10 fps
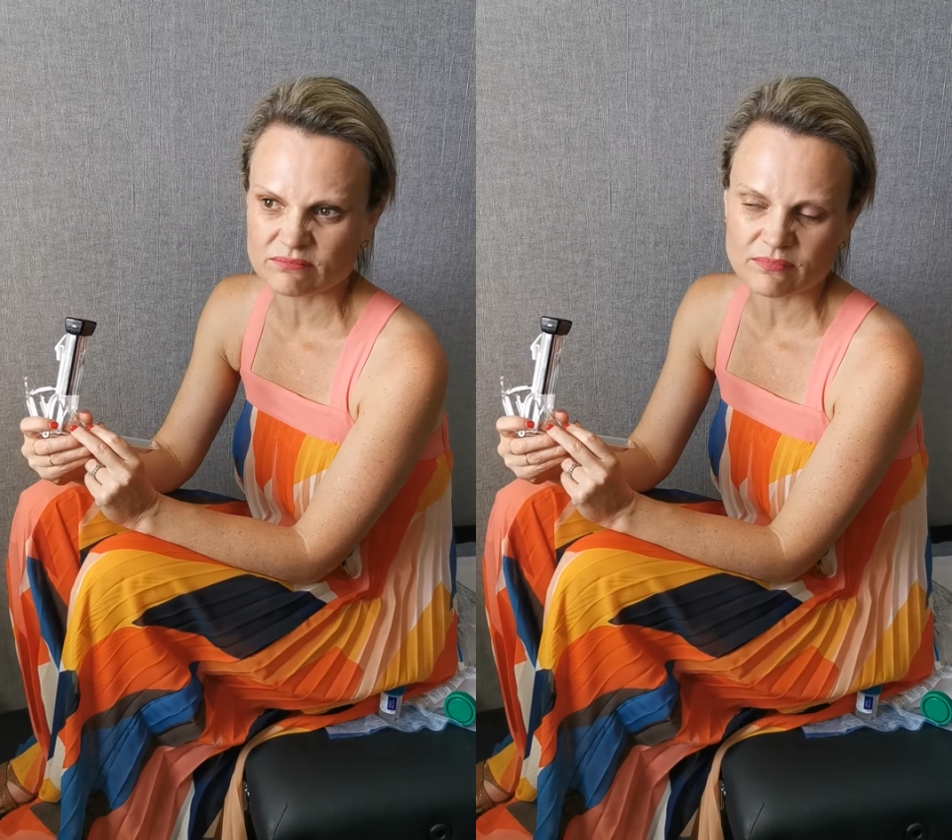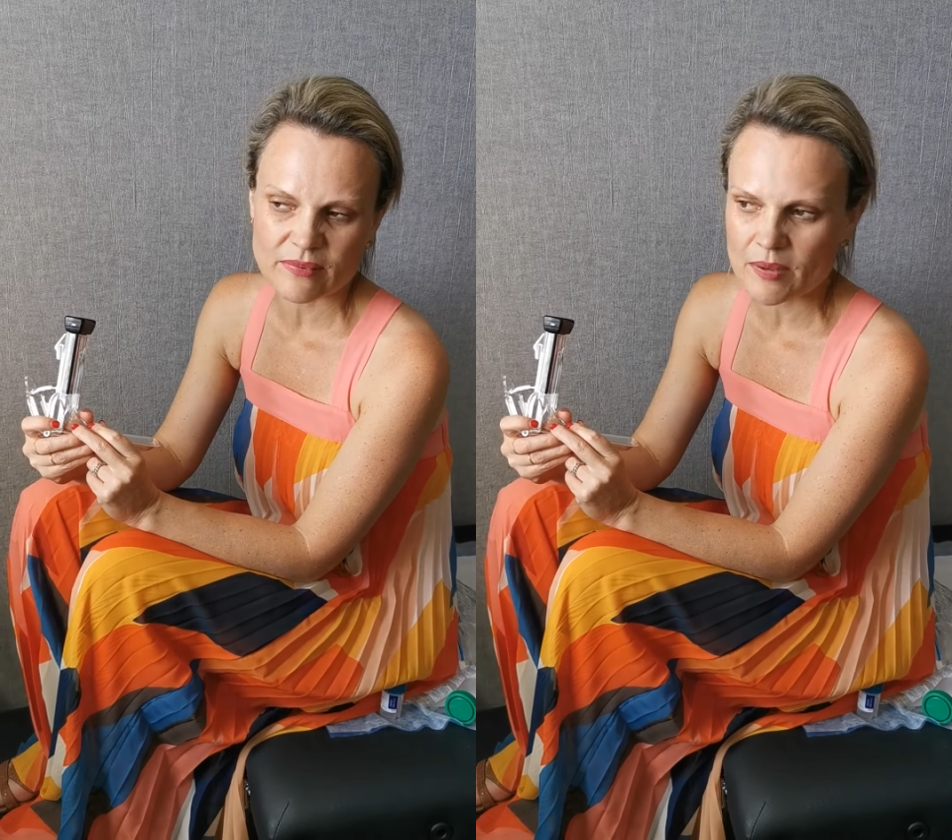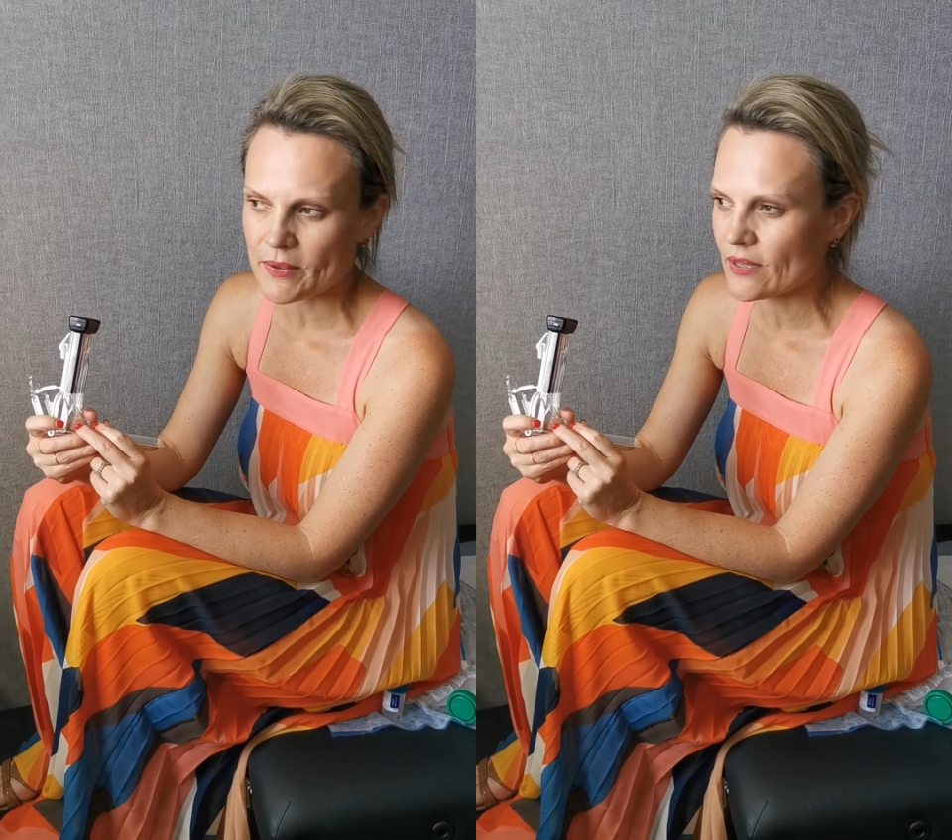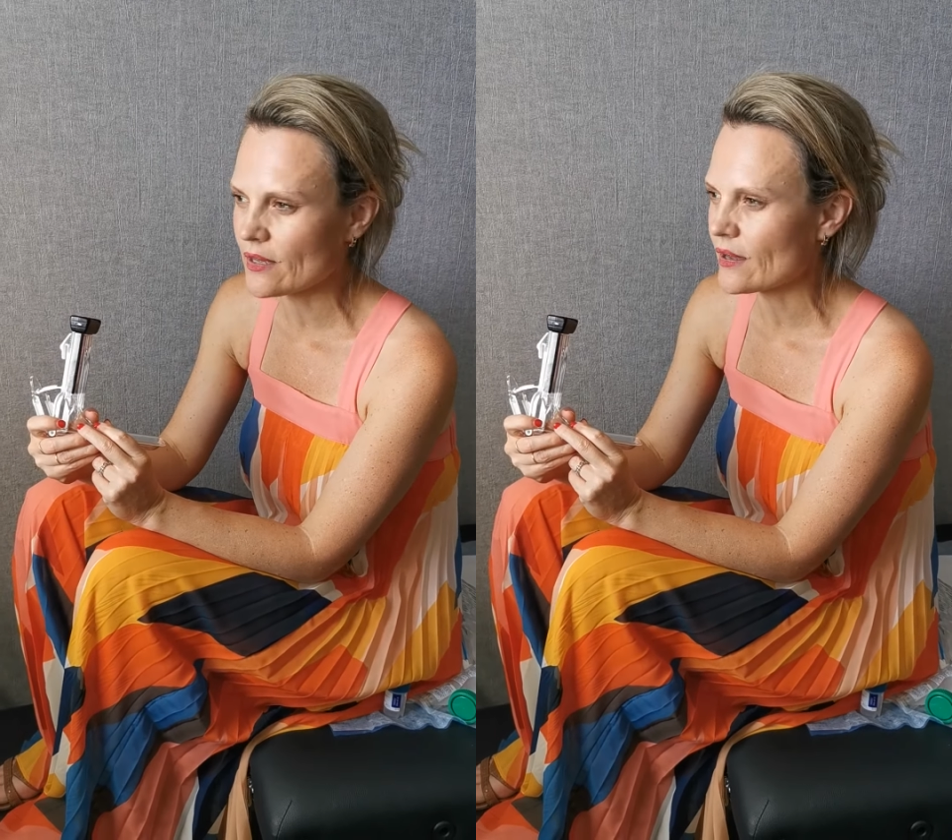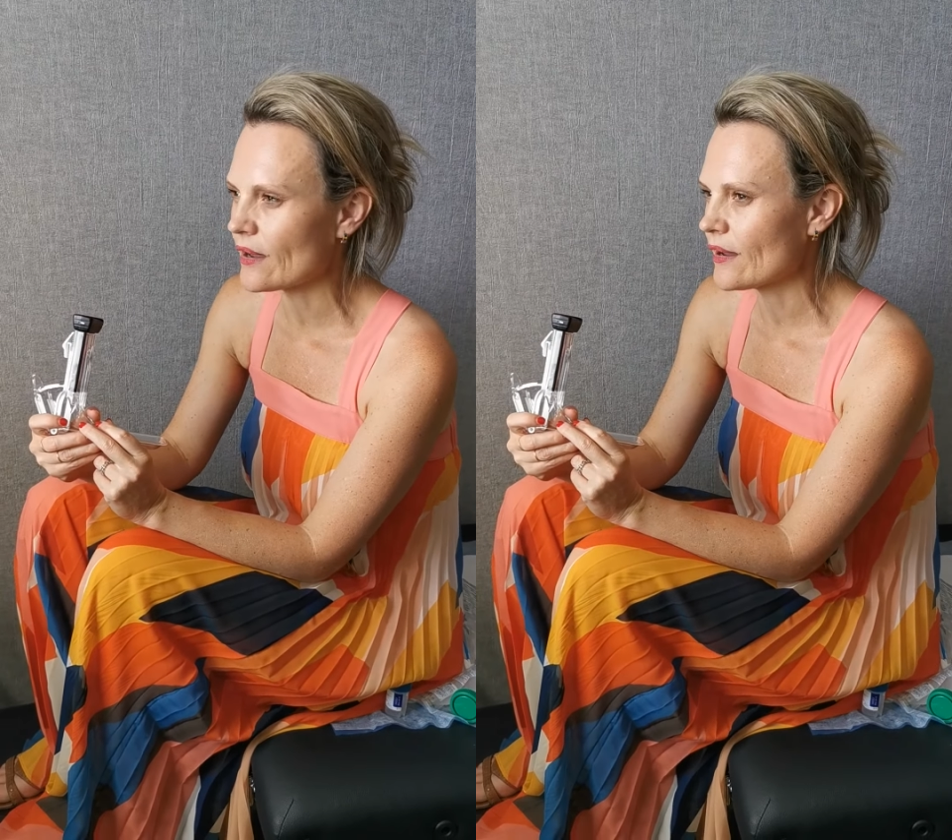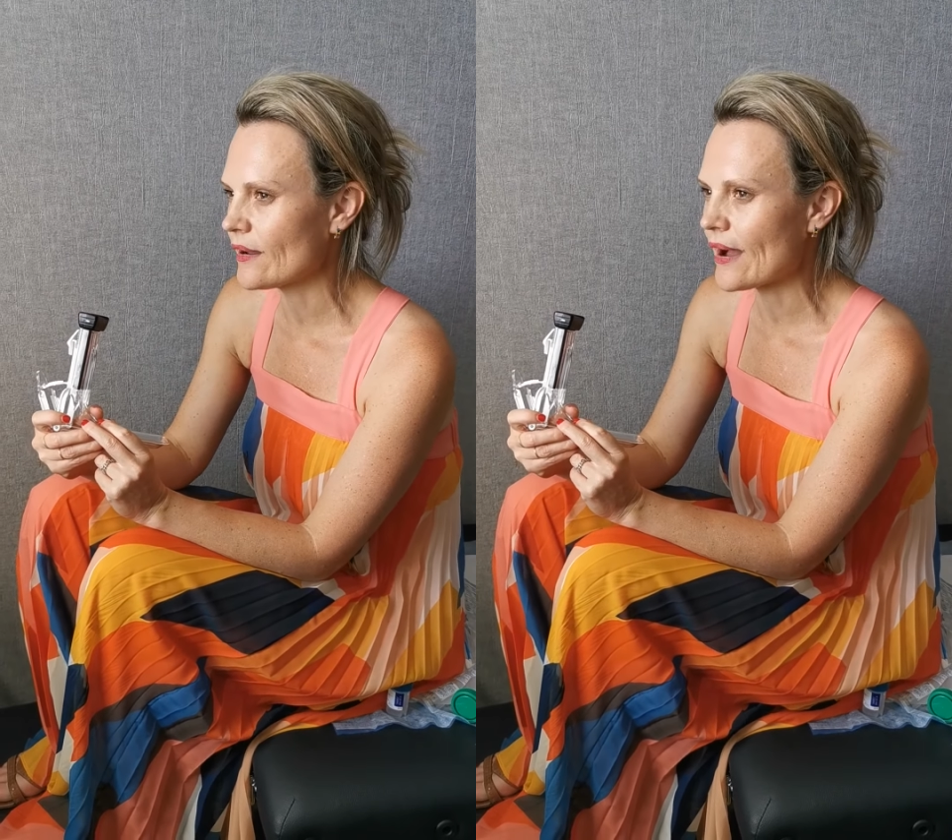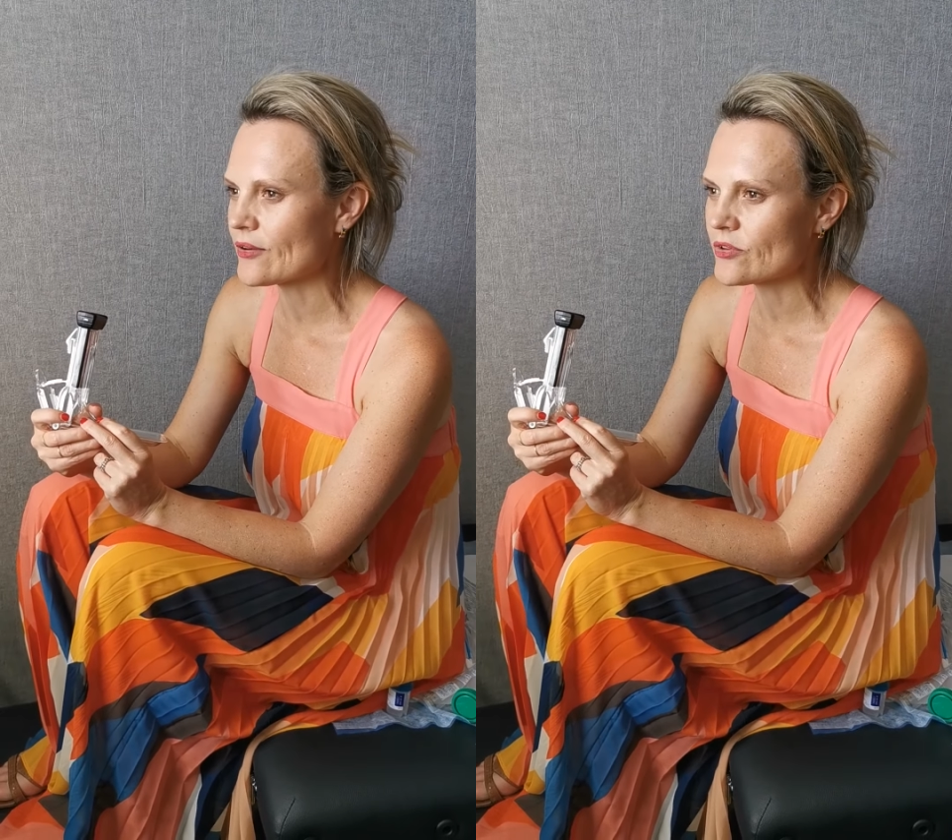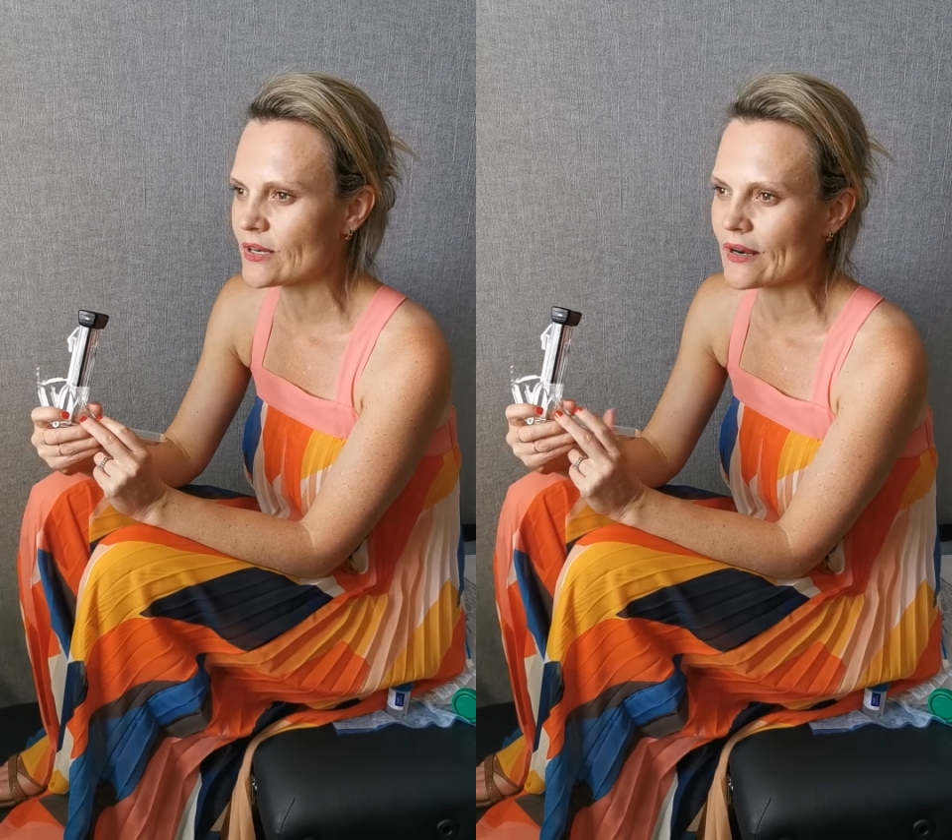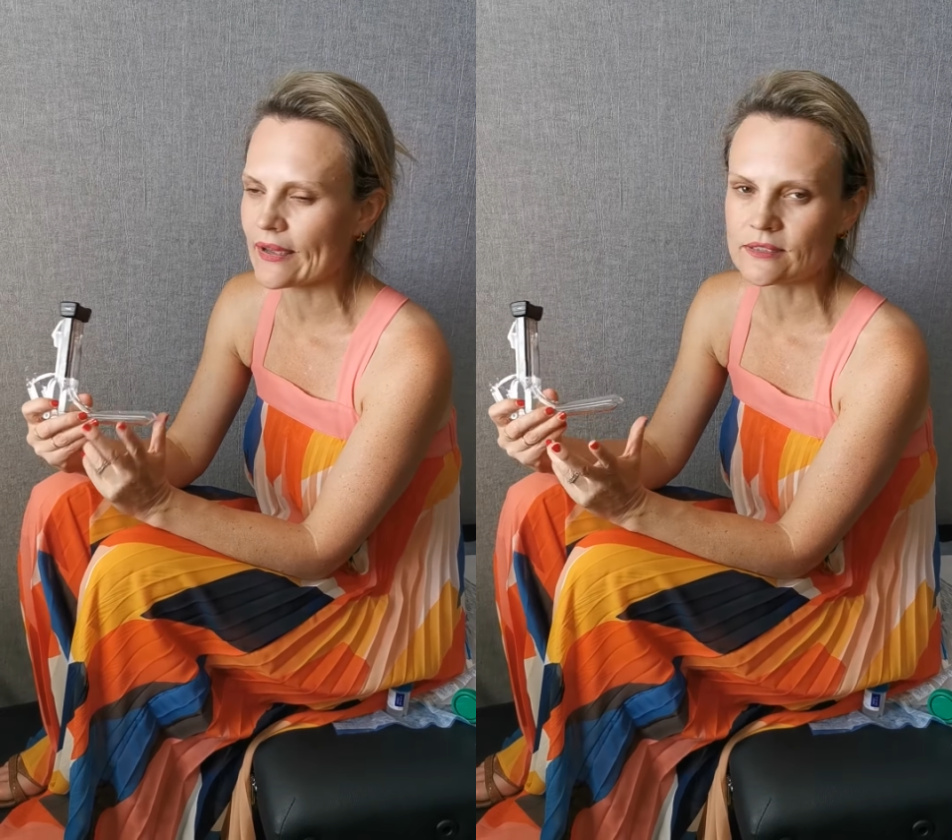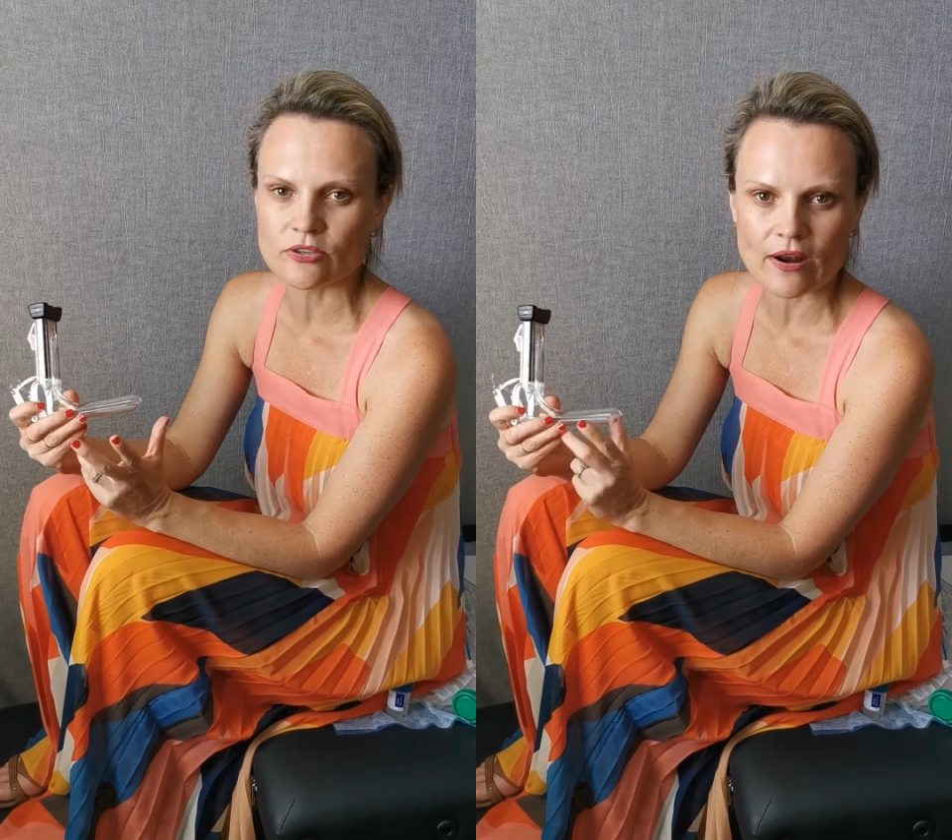maybe 180